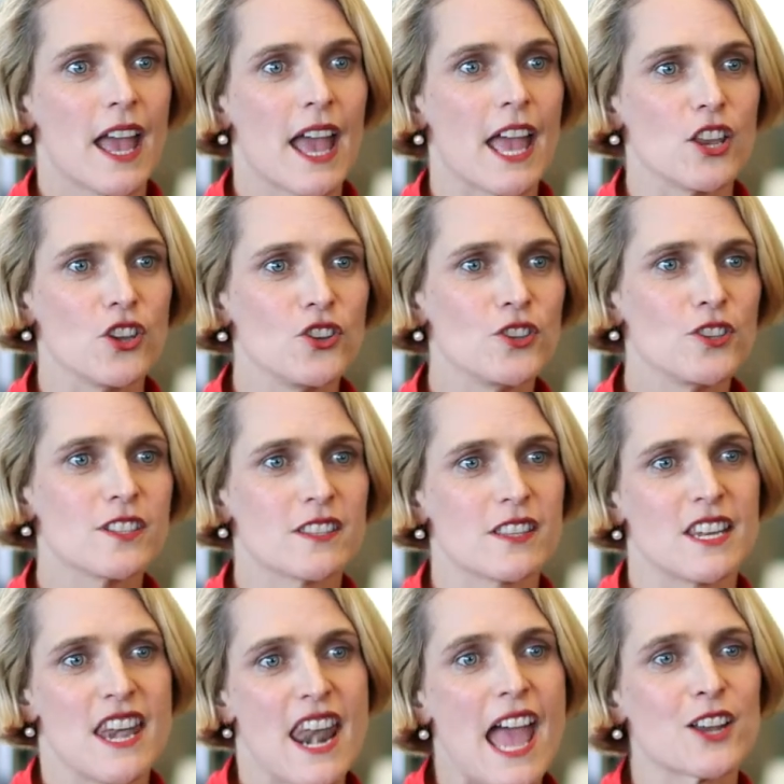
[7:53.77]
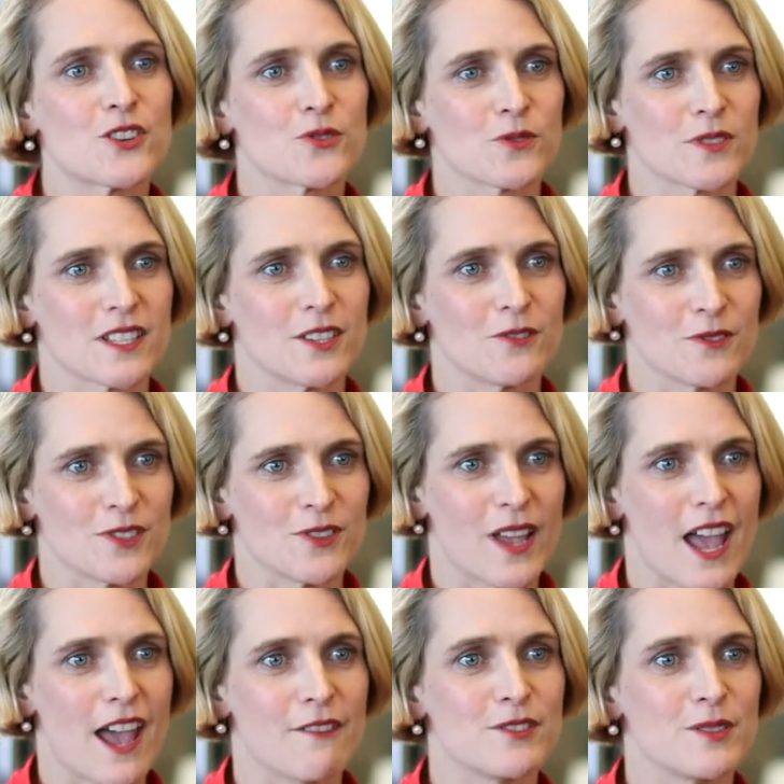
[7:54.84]
and use the natural skills you
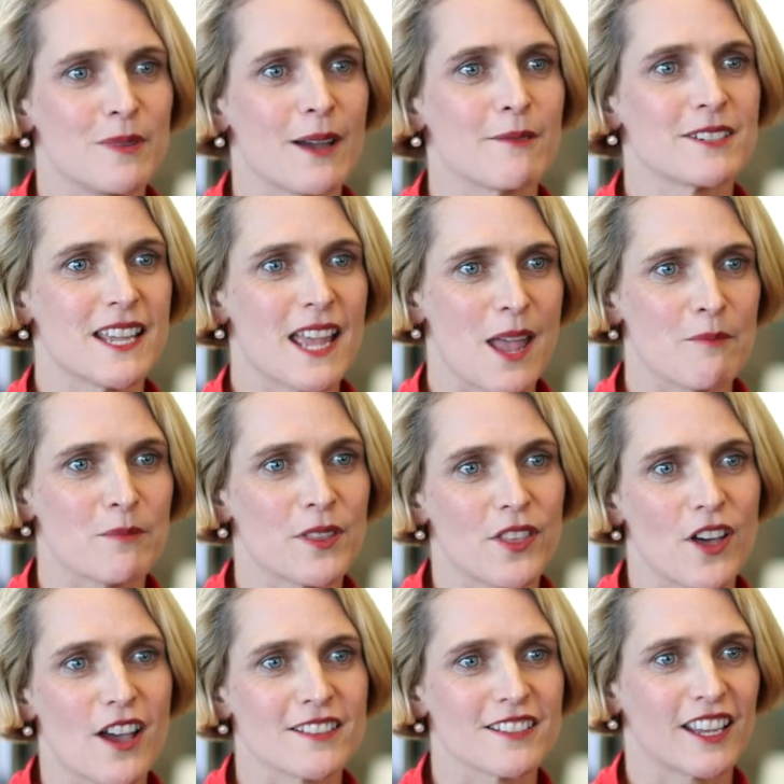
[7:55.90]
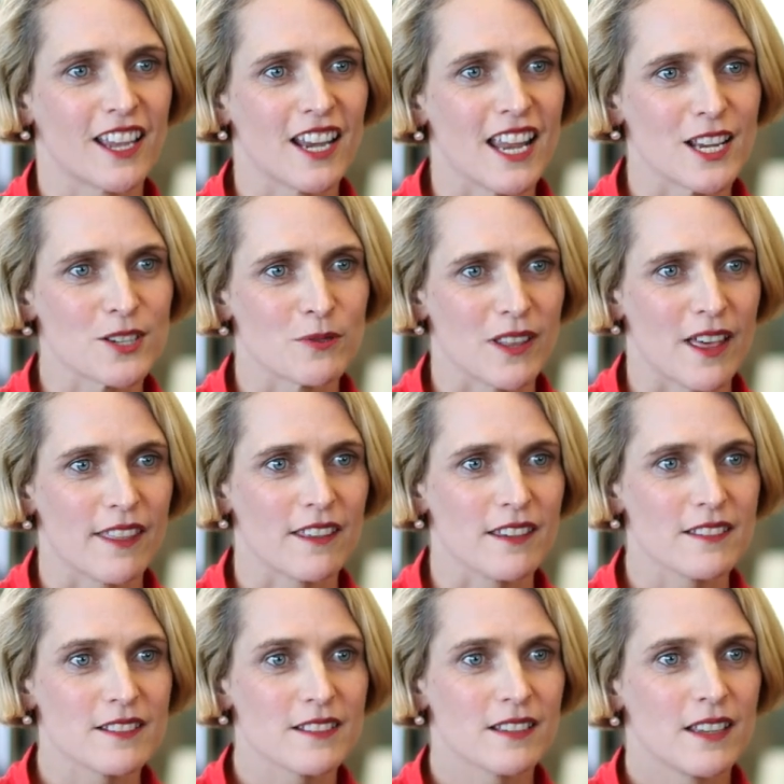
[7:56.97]
have to be able to empathise and connect with
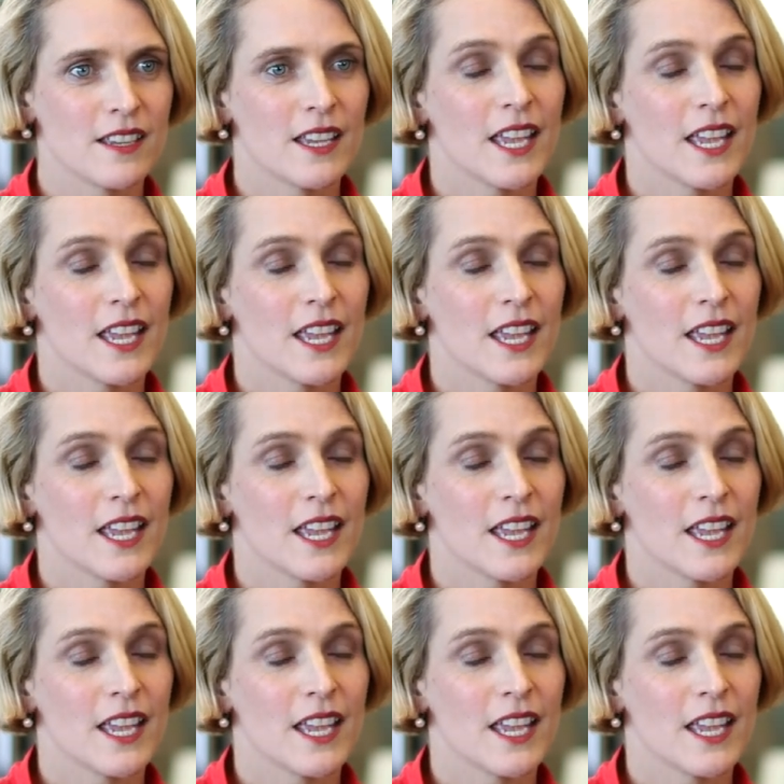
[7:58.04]
others.